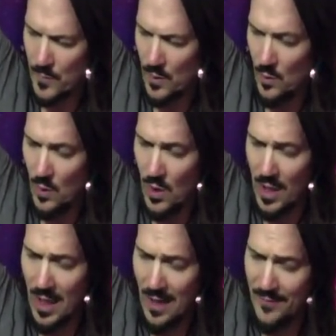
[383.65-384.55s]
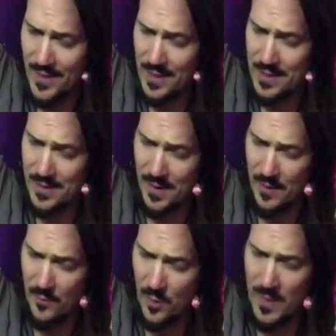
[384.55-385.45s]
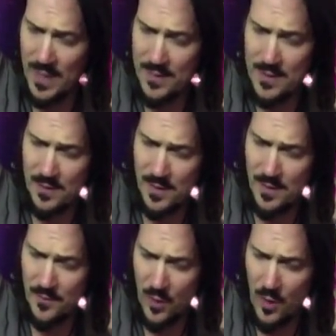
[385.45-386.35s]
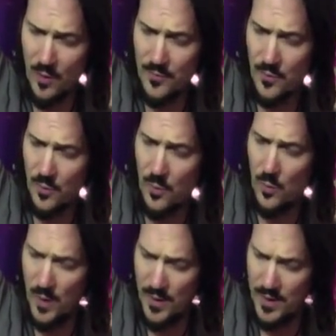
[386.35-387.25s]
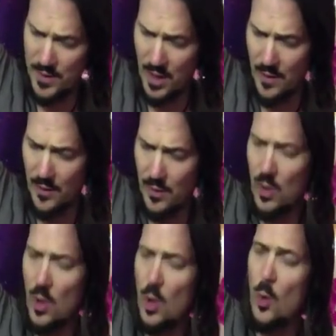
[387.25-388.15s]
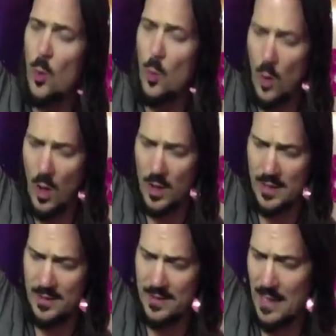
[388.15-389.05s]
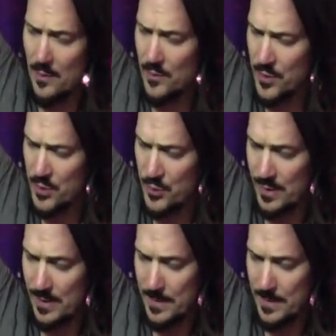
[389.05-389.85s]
who are obviously romantically involved with each other walking down the street,